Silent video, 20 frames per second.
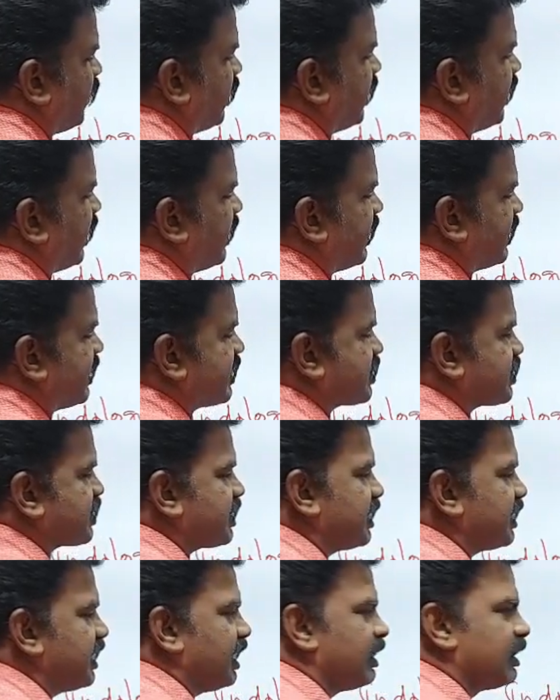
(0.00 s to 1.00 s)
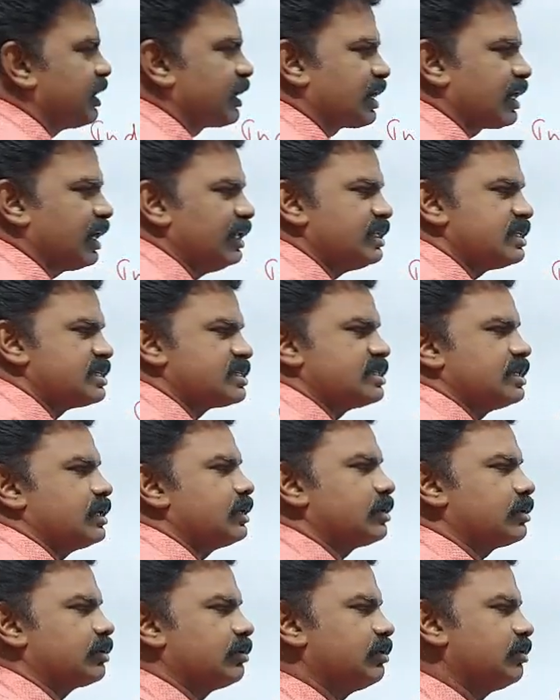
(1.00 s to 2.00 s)
Indian history and
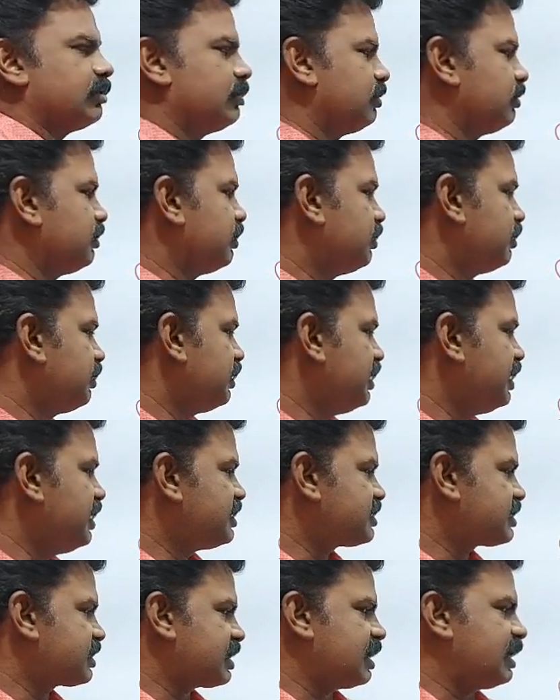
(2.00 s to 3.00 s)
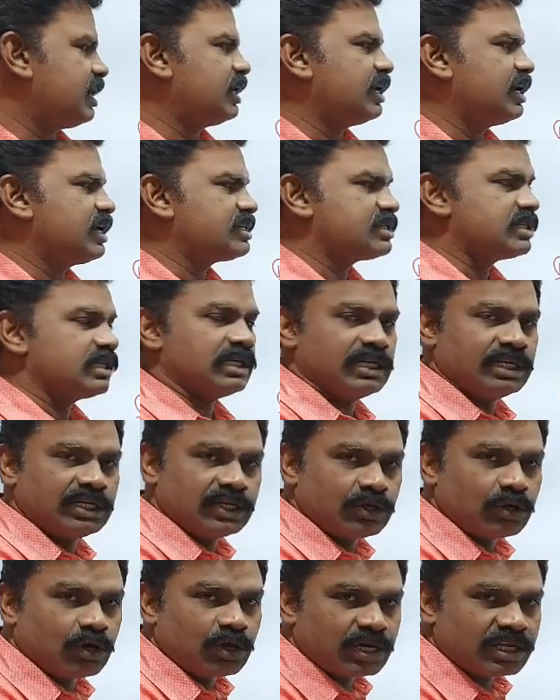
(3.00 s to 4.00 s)
culture is called as
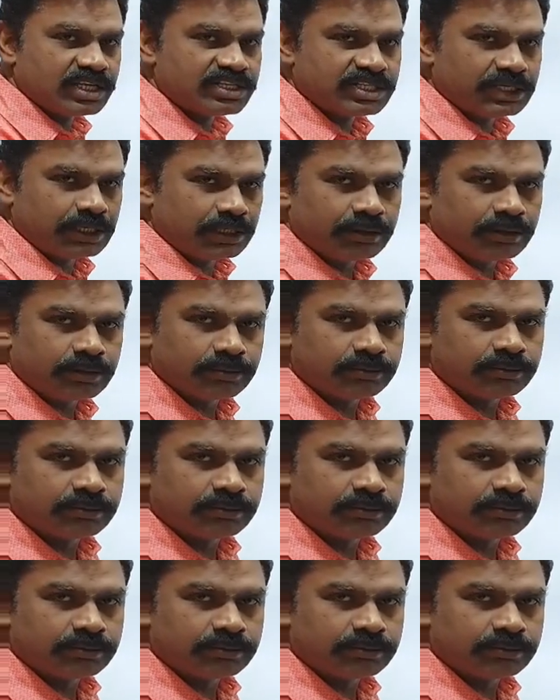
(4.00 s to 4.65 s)
Indology.